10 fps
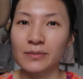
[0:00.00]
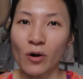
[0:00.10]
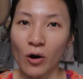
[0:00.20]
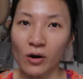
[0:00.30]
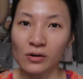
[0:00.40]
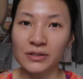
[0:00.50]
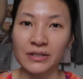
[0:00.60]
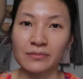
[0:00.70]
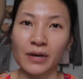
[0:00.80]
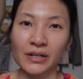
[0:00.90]
them all
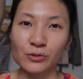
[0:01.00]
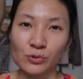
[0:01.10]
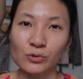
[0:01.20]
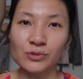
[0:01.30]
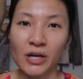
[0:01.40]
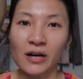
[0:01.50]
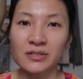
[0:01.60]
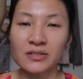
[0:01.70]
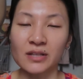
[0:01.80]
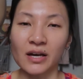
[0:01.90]
in my Google
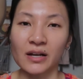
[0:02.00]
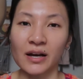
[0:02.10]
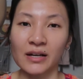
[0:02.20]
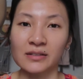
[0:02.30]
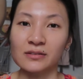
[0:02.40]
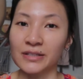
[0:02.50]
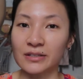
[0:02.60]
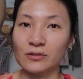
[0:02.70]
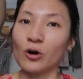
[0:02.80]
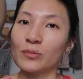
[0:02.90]
Docs that I link
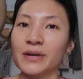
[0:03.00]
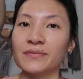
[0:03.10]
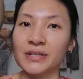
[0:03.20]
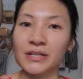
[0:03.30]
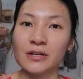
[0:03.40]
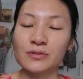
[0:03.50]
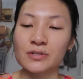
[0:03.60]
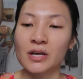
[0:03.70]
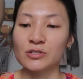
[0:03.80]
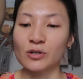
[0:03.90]
in all my videos.
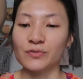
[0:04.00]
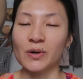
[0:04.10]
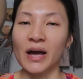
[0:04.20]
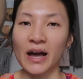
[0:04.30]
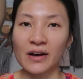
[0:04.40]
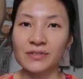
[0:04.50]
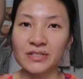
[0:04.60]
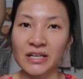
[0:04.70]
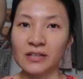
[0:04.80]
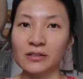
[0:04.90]
So if you haven't
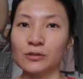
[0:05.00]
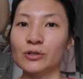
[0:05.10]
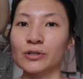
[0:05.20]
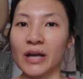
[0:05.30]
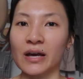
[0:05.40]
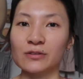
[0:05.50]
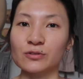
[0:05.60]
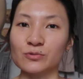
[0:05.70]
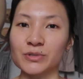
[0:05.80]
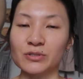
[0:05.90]
taken a look at
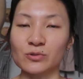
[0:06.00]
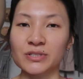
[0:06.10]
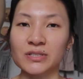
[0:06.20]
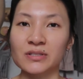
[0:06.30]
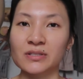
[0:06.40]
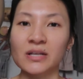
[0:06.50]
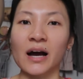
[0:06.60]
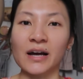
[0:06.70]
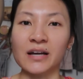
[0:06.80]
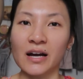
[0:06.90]
those resources,
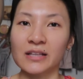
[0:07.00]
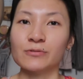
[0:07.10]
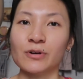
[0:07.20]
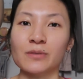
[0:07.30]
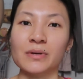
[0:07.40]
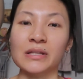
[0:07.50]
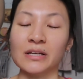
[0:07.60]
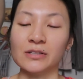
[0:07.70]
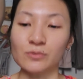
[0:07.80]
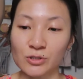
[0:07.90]
I highly recommend
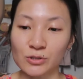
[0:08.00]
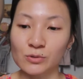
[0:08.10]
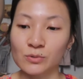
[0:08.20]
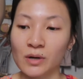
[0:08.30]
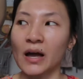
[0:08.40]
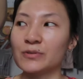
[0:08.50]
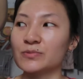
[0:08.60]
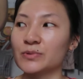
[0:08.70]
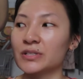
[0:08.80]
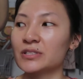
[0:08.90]
that you do. I was
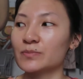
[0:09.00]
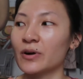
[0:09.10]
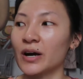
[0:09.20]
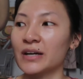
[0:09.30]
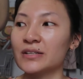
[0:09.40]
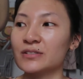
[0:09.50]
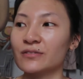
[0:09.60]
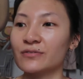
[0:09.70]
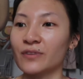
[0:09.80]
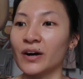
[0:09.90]
really surprised to
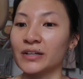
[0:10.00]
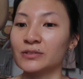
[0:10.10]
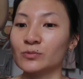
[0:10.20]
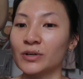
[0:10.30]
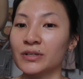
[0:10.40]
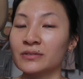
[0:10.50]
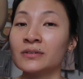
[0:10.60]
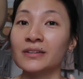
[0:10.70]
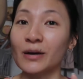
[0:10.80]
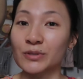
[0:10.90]
find one
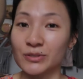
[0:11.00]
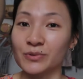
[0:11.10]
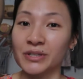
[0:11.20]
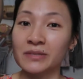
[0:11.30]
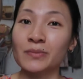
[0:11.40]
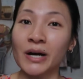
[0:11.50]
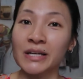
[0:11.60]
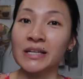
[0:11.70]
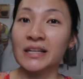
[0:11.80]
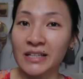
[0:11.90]
that was written
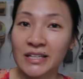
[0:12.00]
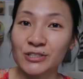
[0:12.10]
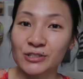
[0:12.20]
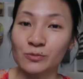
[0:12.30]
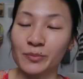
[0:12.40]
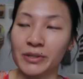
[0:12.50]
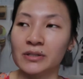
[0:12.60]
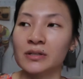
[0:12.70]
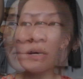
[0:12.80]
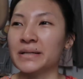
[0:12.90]
by an Asian
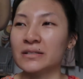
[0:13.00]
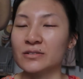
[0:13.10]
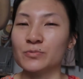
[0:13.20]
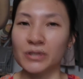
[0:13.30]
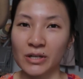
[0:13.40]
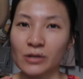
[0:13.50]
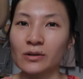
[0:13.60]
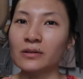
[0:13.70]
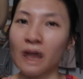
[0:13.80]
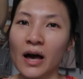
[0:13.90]
woman, because we hear
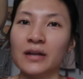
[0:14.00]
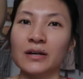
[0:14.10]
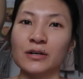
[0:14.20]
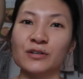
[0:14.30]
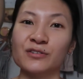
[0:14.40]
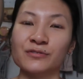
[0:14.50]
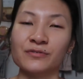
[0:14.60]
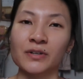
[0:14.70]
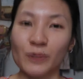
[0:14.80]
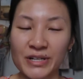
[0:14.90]
a lot of
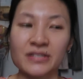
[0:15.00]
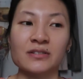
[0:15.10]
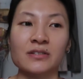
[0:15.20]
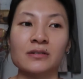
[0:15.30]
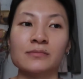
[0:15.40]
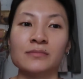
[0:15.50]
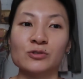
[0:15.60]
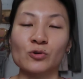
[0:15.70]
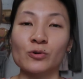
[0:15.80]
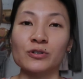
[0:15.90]
racism
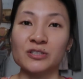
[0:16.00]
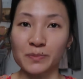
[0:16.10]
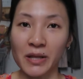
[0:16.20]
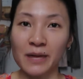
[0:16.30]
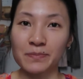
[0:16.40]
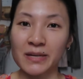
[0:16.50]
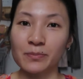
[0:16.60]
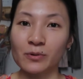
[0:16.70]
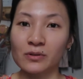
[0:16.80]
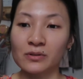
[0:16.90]
towards Black
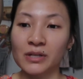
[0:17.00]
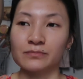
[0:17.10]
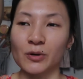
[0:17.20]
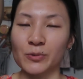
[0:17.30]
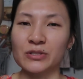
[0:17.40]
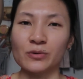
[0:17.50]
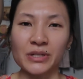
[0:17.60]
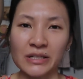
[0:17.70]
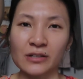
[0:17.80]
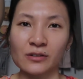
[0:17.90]
people, but we don't
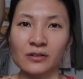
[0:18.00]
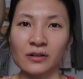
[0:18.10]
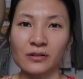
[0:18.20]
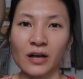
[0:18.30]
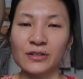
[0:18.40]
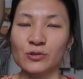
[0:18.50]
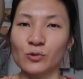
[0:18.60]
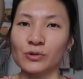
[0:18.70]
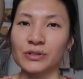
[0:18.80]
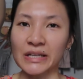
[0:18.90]
hear a lot
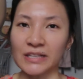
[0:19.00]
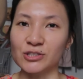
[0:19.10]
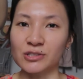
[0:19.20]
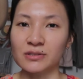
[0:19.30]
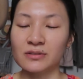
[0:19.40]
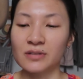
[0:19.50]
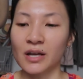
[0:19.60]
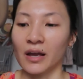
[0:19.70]
toward Asians.